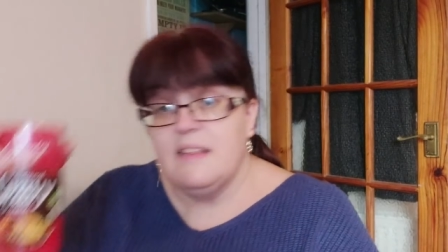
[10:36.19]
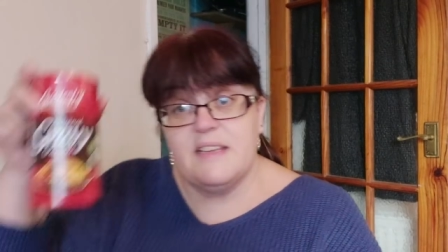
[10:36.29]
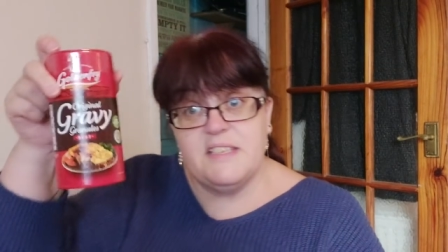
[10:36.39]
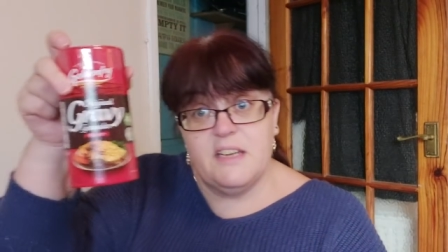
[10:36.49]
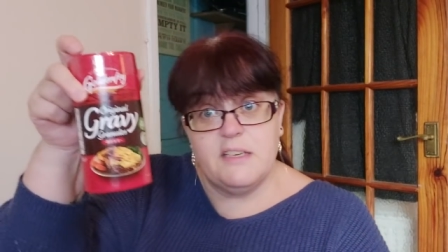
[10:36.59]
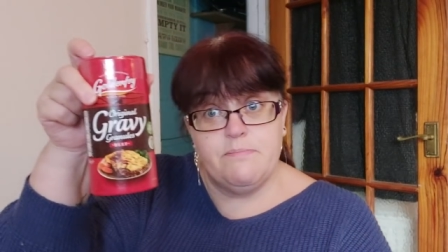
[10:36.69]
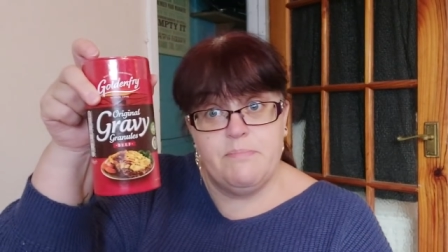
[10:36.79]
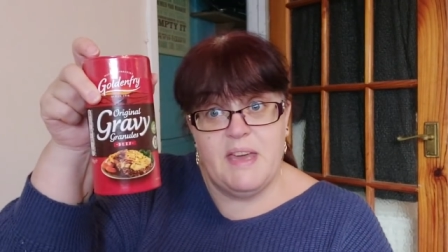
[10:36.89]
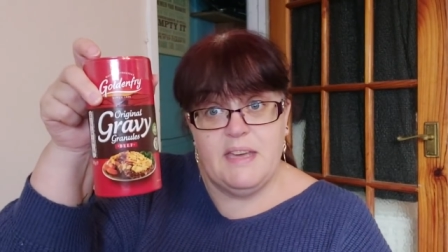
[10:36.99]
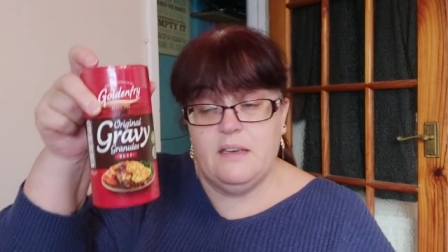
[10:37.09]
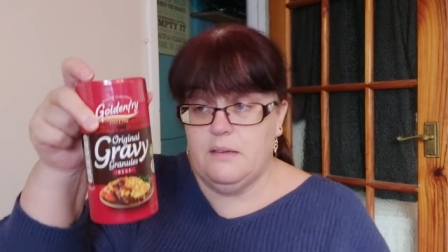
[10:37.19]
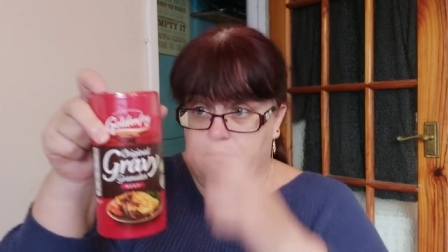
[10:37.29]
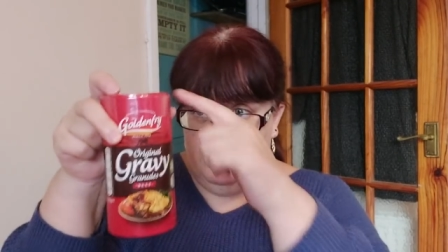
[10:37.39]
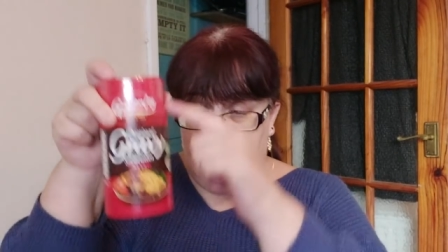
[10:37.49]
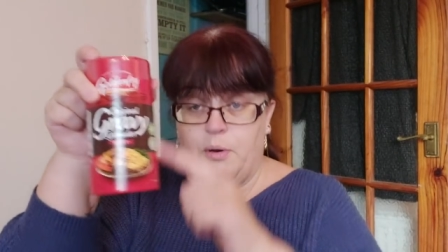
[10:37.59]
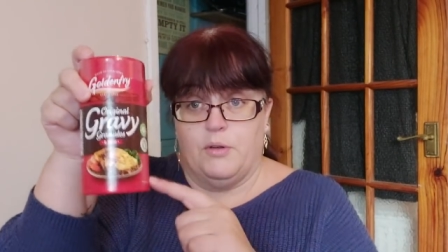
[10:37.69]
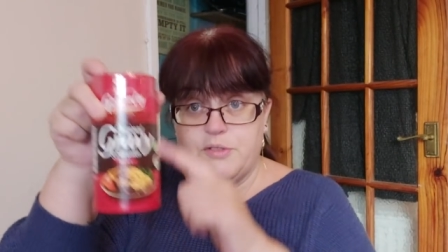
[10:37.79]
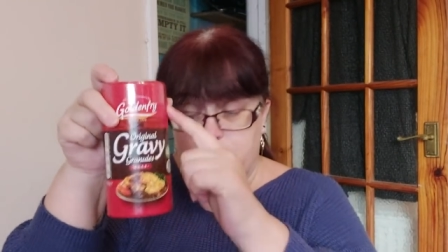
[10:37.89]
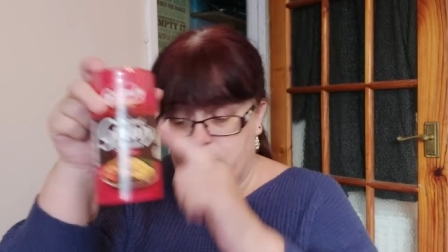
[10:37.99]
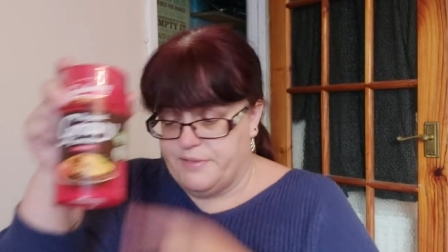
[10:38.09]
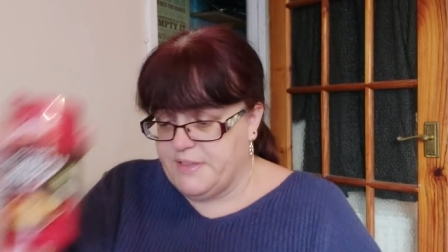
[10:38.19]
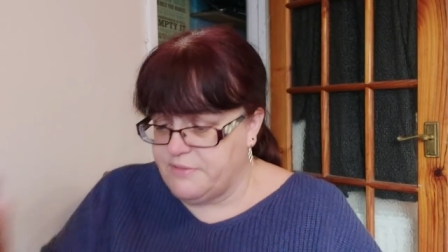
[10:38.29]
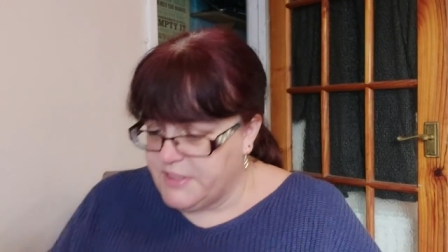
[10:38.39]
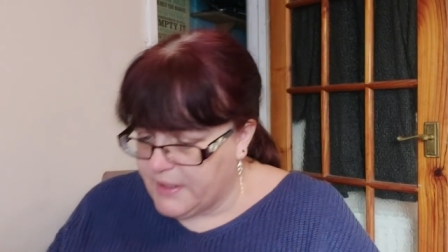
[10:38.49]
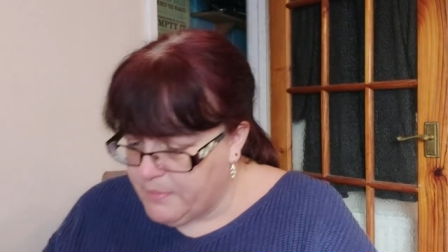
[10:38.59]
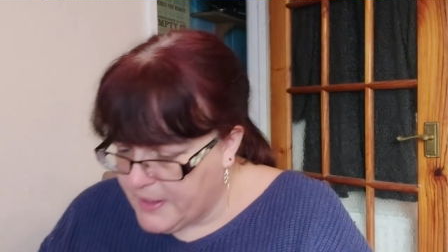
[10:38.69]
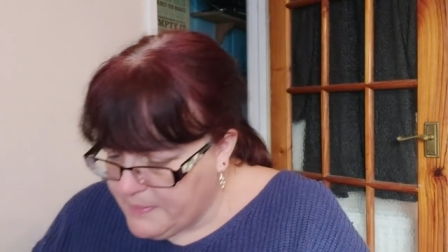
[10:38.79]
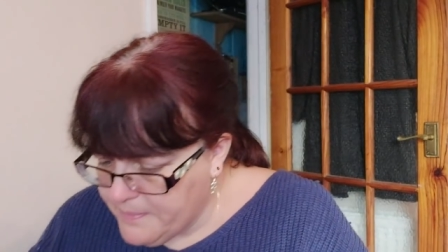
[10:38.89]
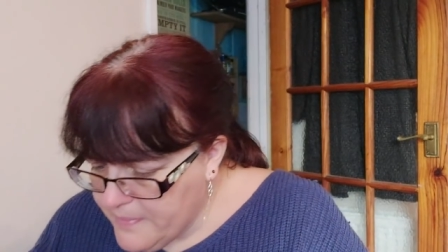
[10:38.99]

That's a nice big pot as well for 79p.